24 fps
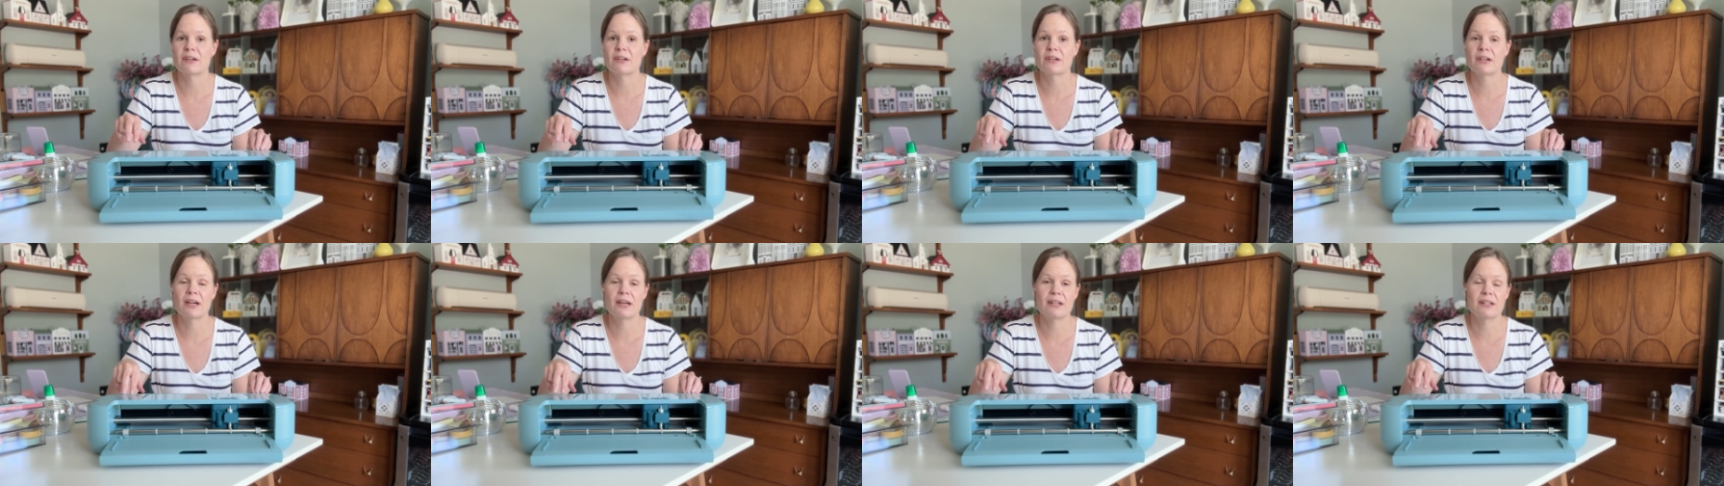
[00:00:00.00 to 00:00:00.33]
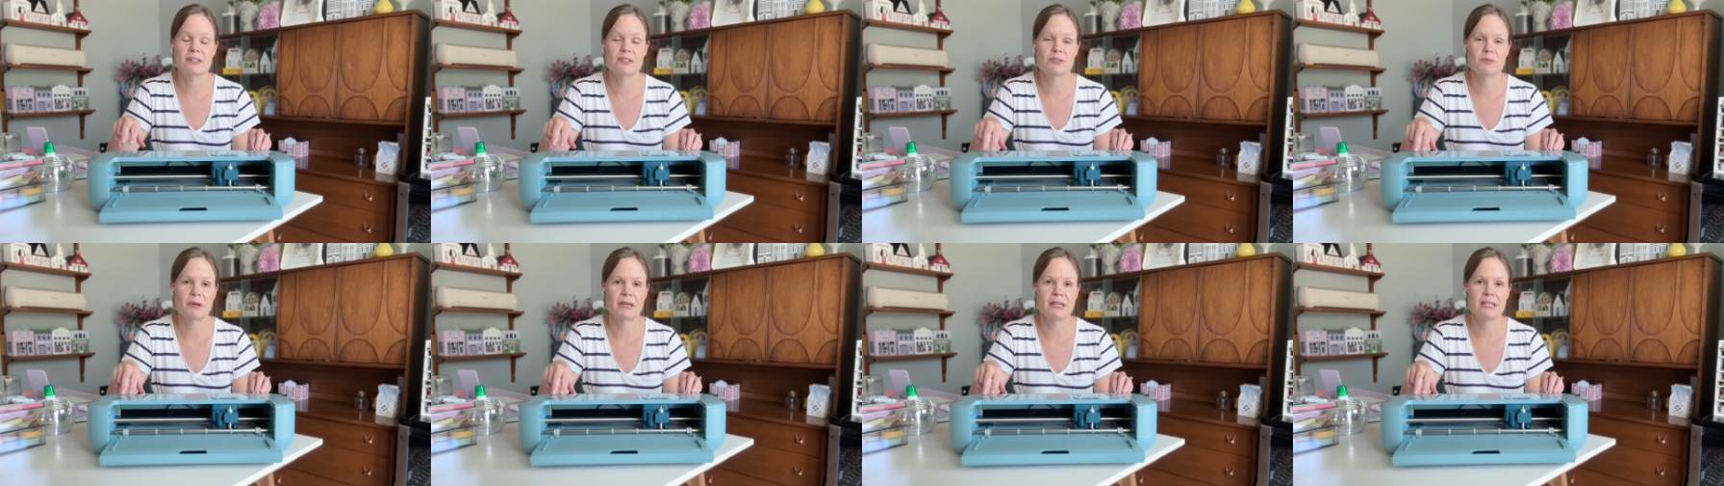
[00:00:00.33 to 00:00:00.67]
cut it
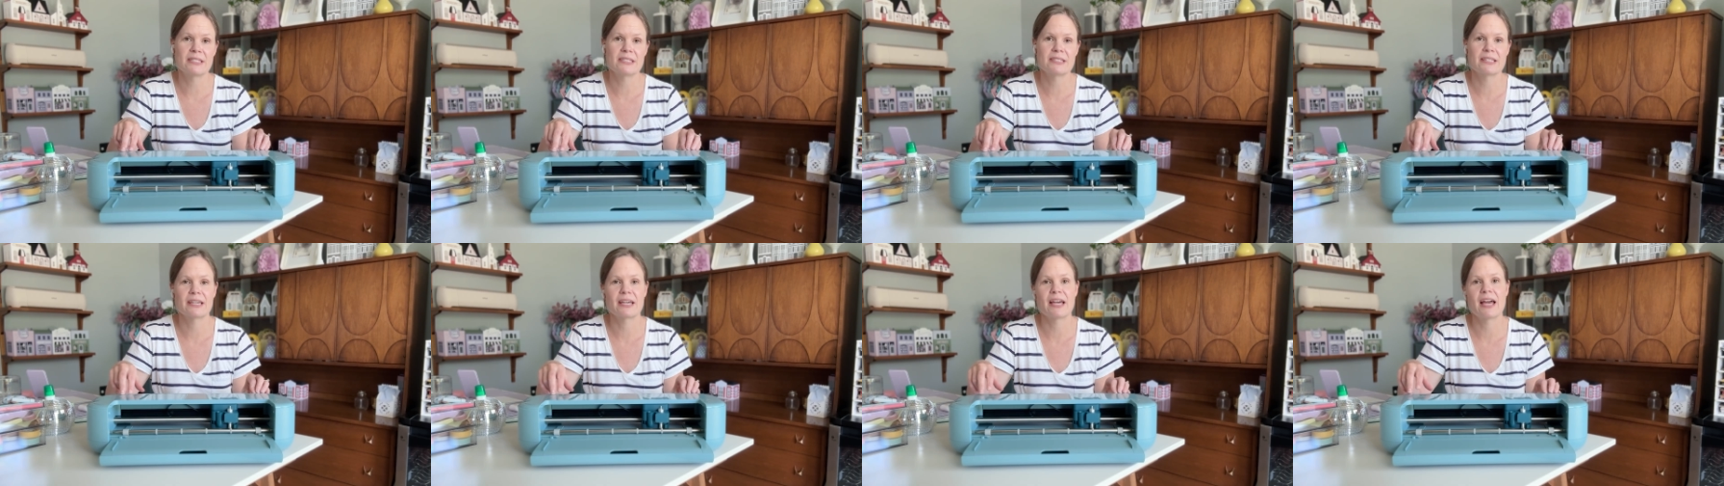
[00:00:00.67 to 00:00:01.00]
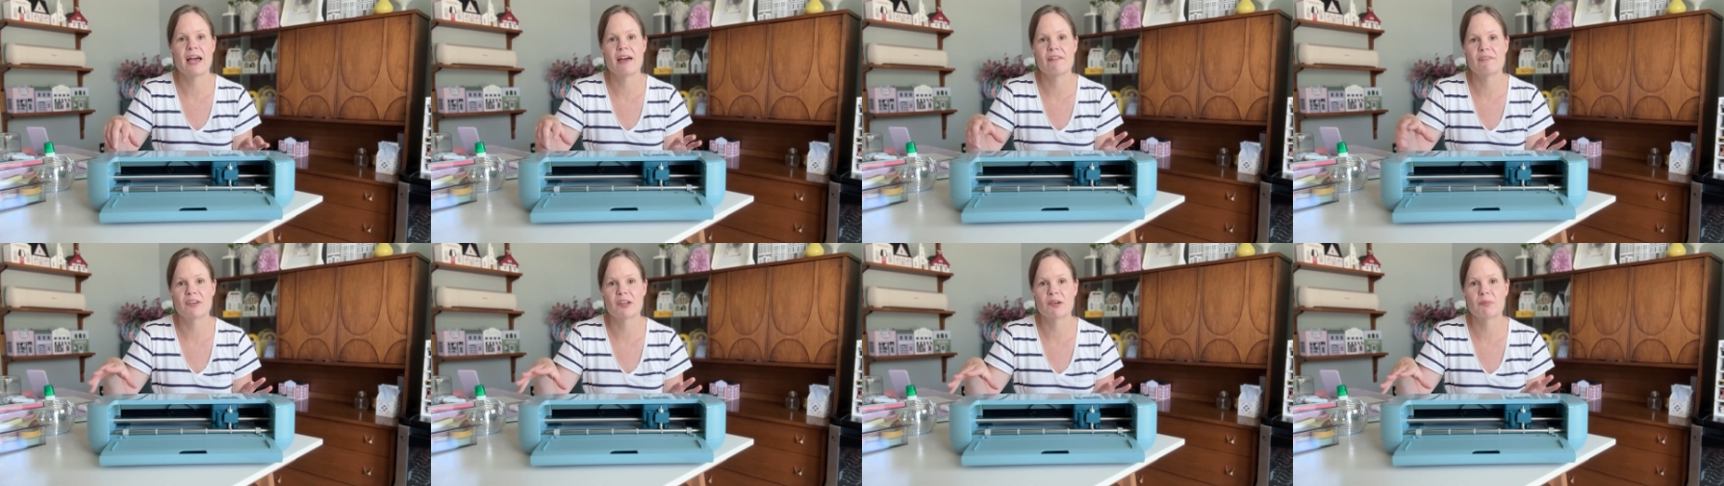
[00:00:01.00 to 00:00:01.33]
twice, like a
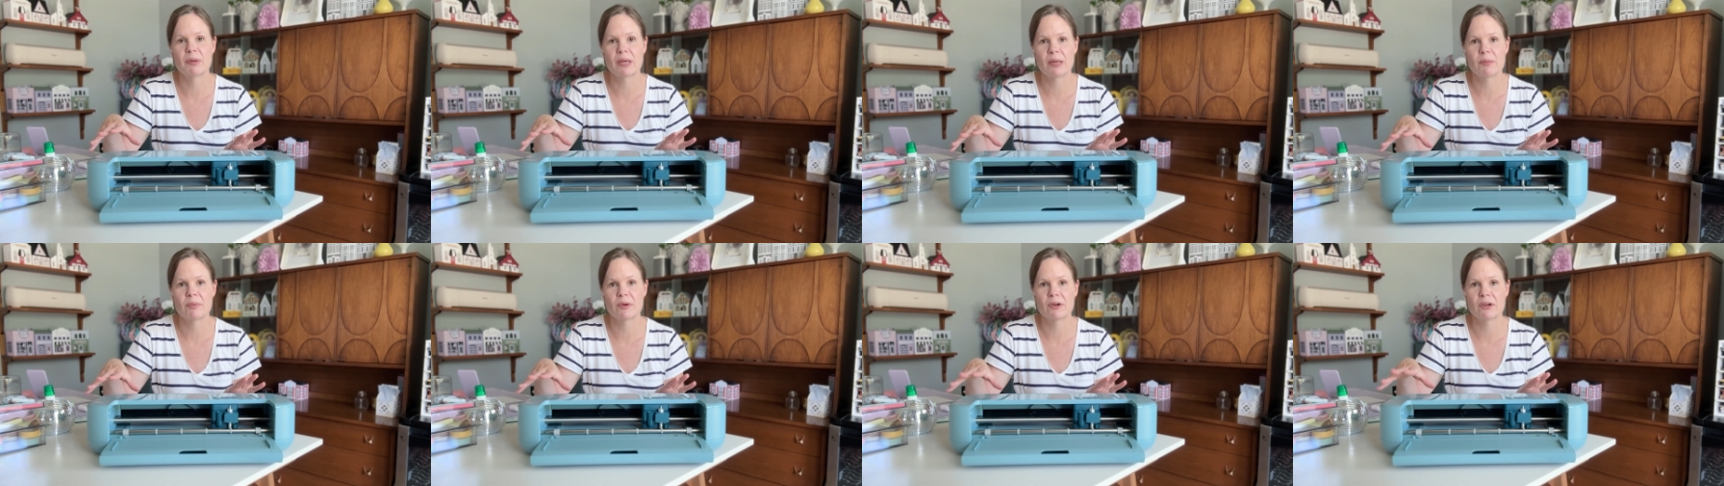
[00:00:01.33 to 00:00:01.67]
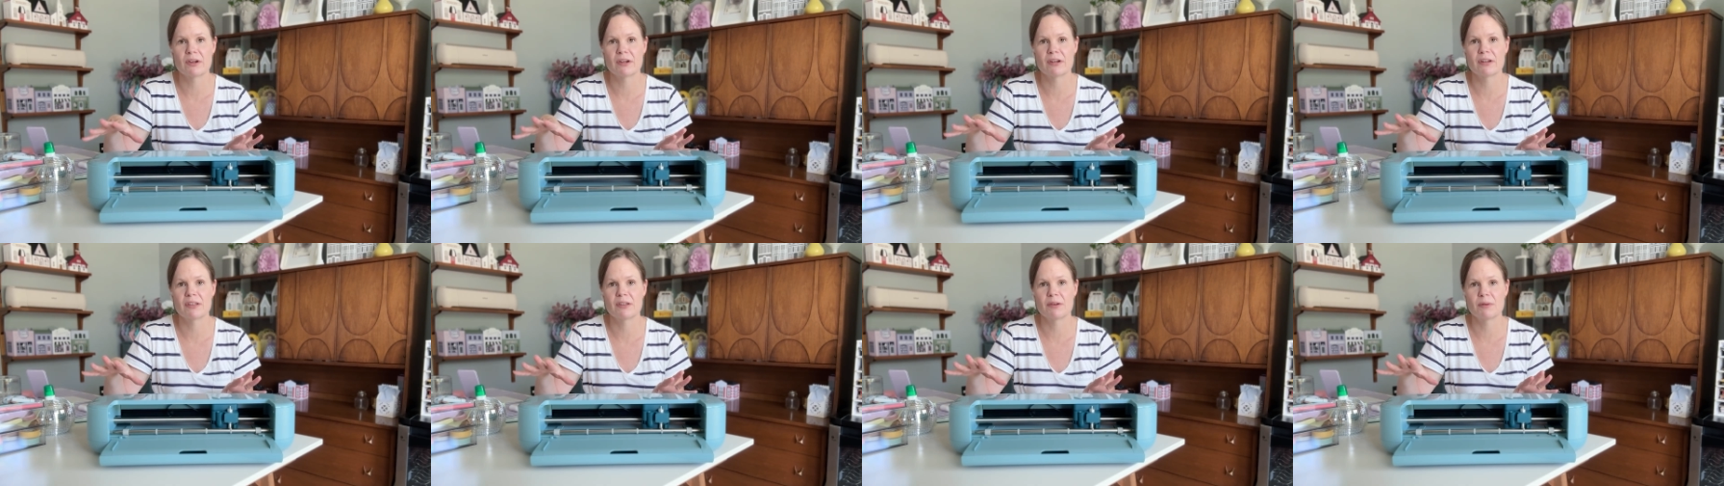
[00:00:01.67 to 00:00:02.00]
heavier
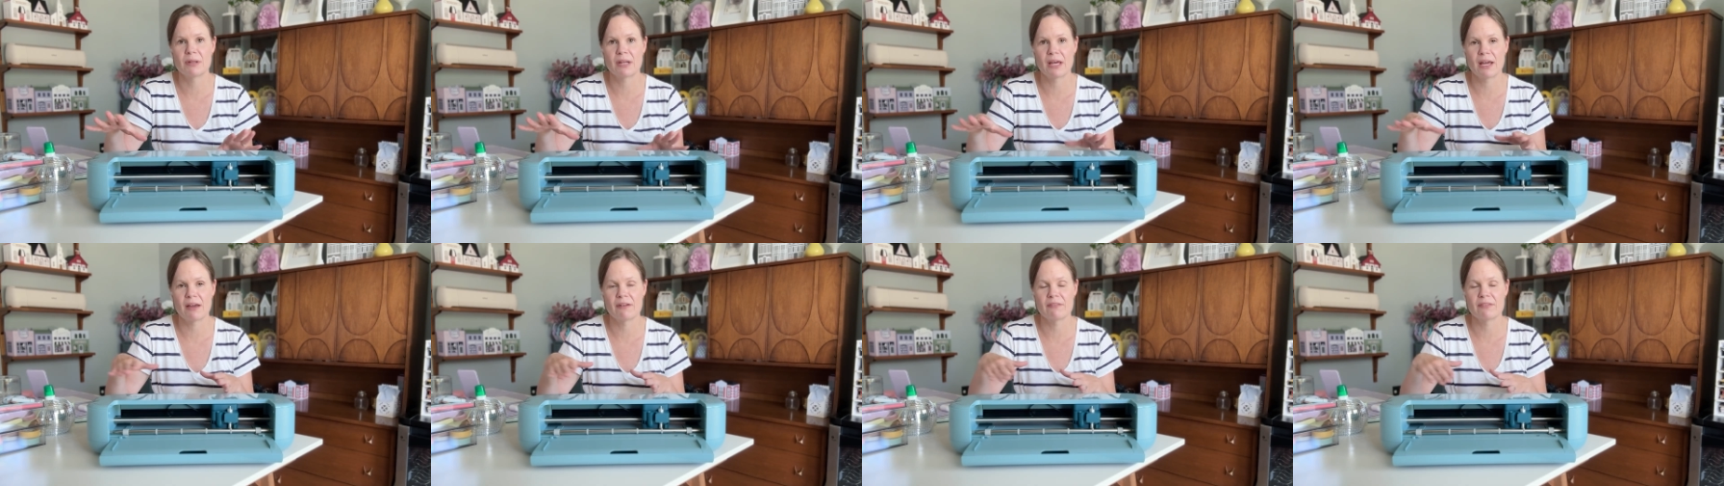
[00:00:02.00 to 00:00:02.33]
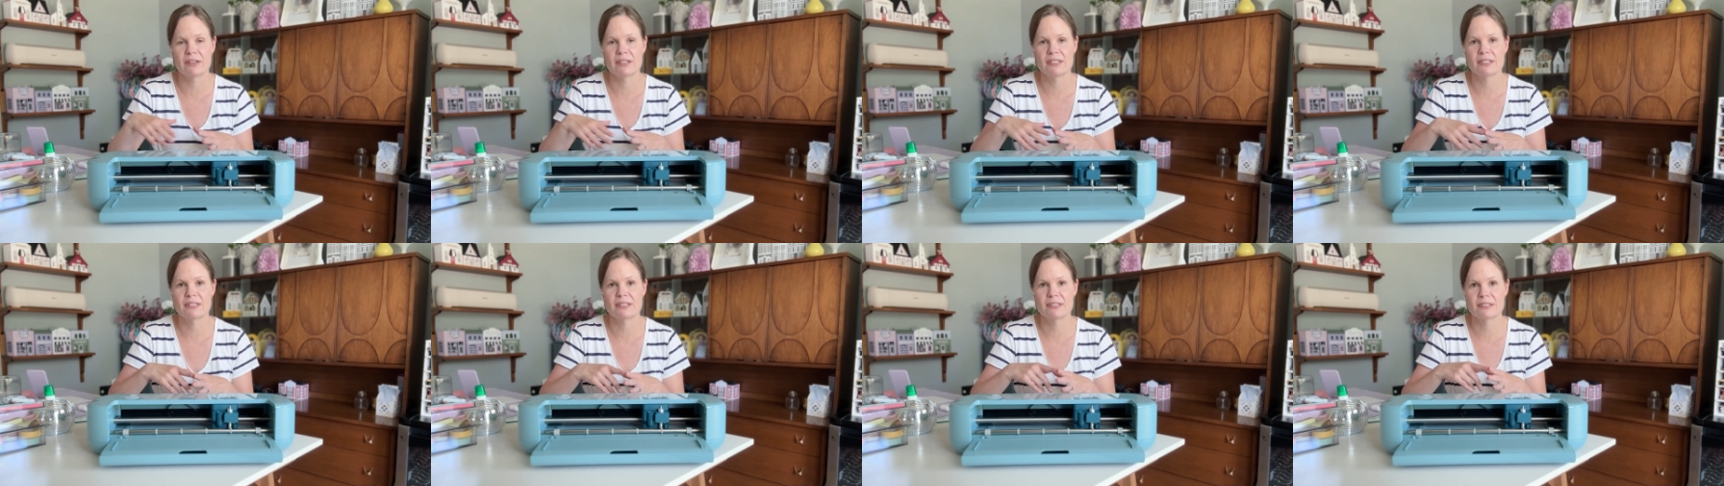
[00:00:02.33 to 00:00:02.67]
paper, you would have
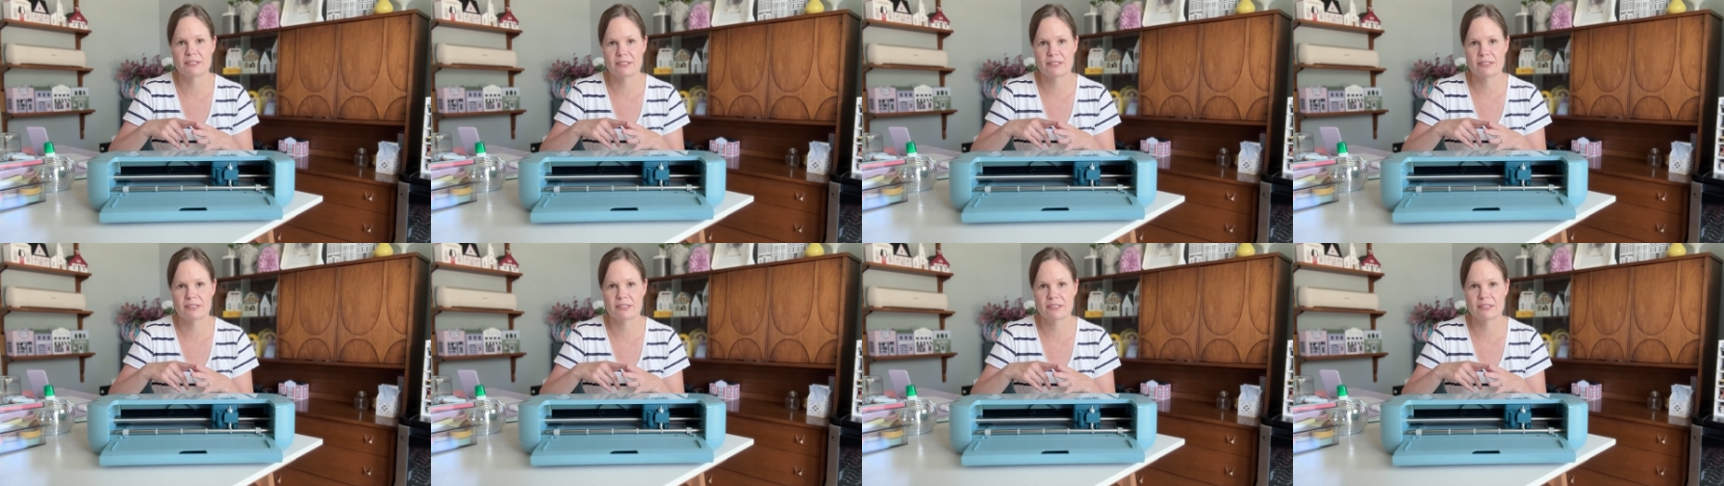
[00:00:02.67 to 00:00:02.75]
it